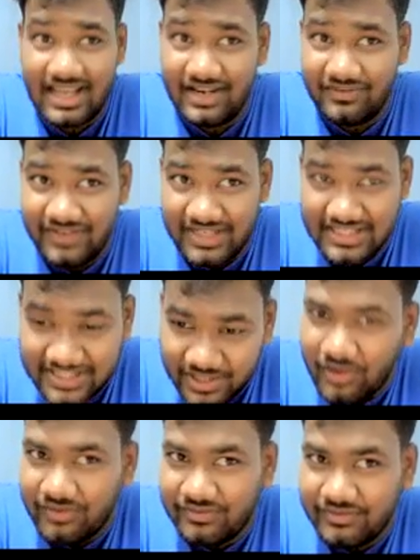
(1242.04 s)
and finish
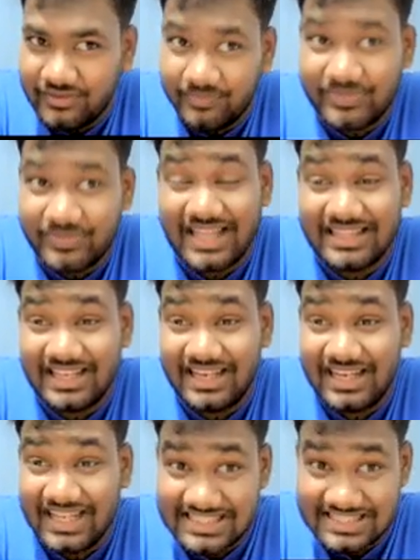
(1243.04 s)
it off. And
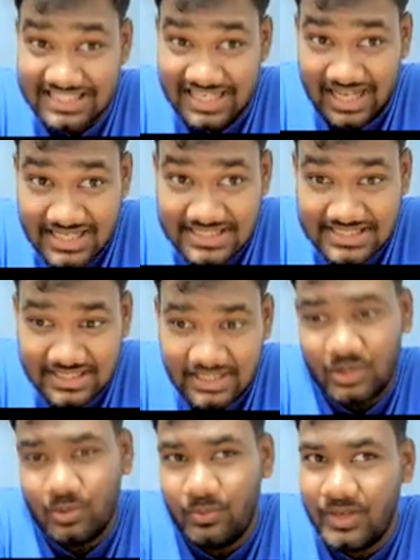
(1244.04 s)
then next class,
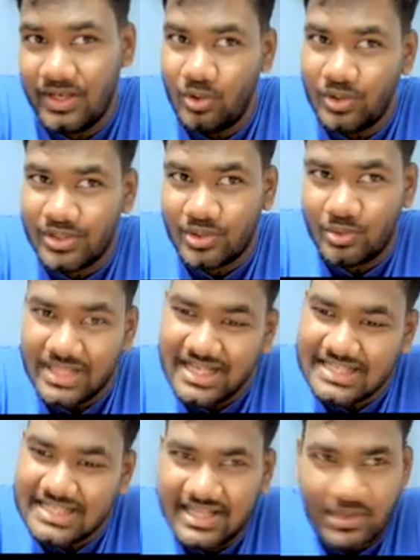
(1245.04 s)
we'll go through
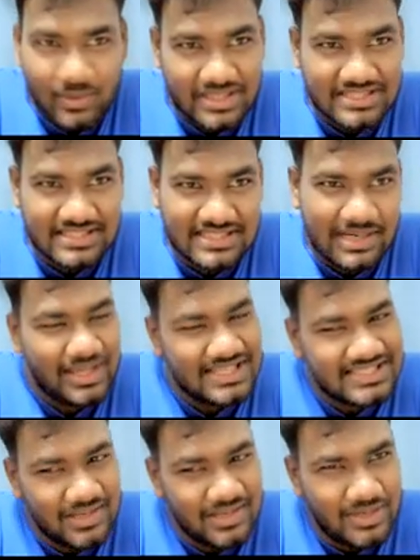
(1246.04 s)
the essay questions. Now,
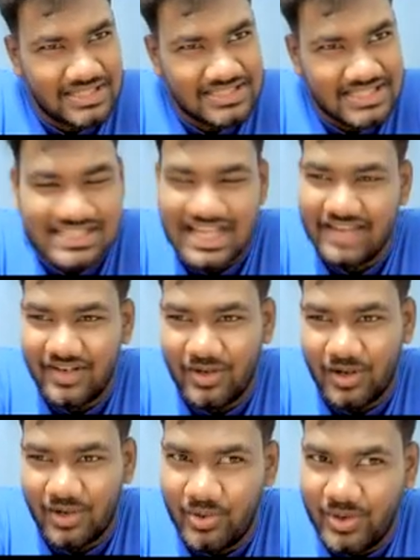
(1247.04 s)
essay questions, I will
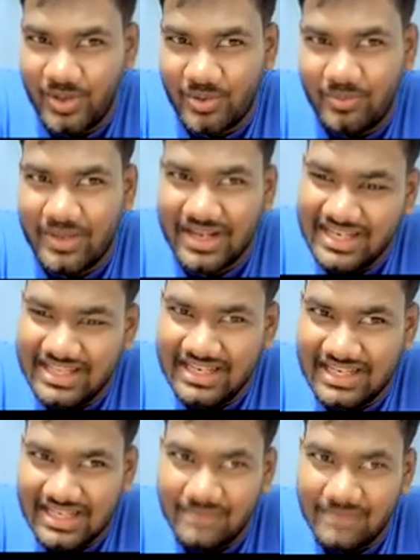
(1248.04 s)
not go into very
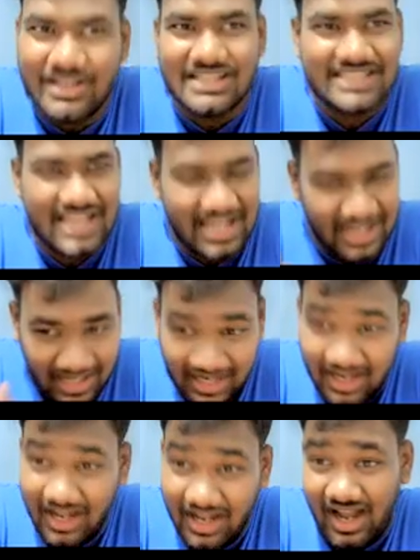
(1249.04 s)
detail because there
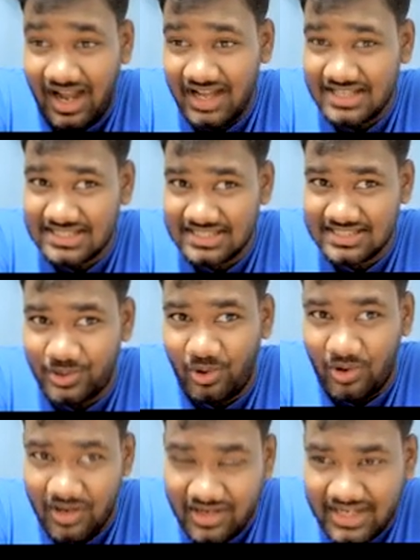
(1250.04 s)
are answers
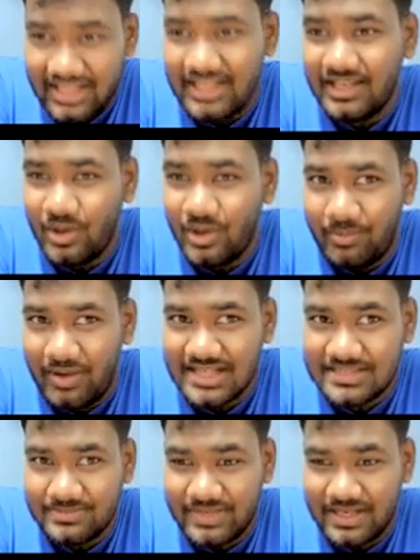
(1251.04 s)
already in your
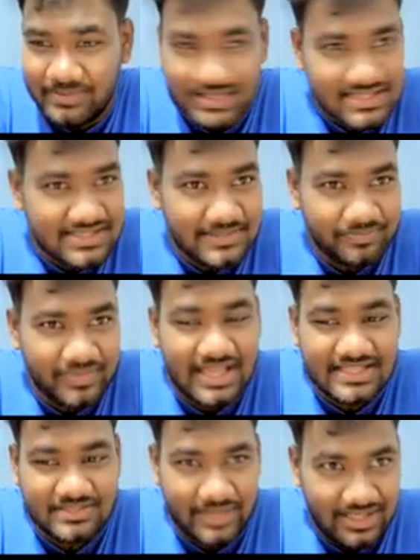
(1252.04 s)
past papers
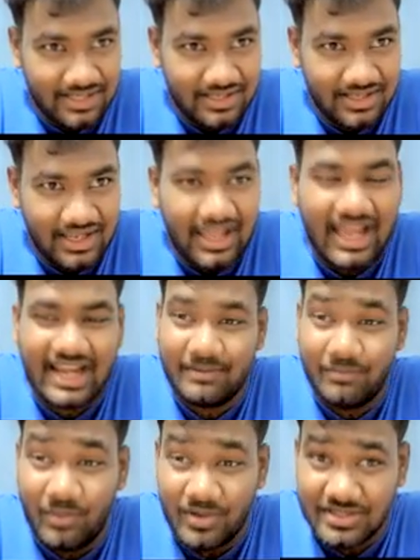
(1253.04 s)
as well. And
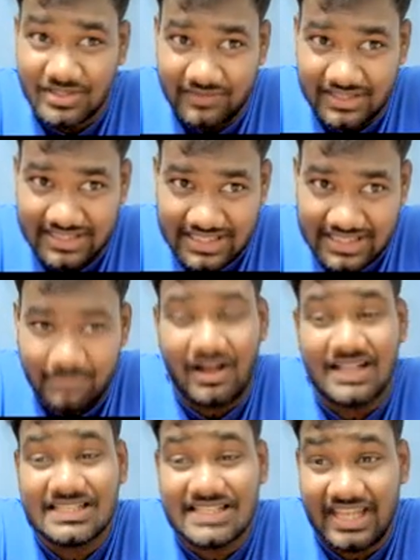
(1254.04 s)
most of the theory
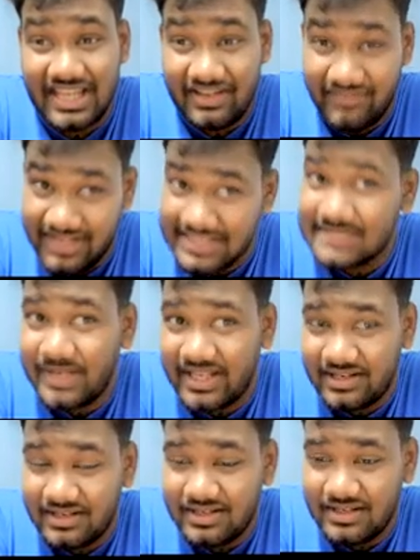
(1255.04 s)
parts I have
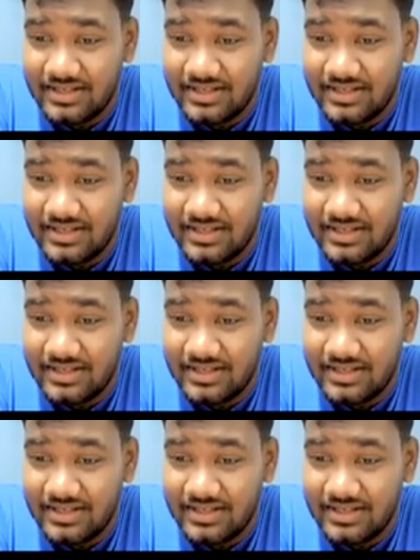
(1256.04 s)
explained.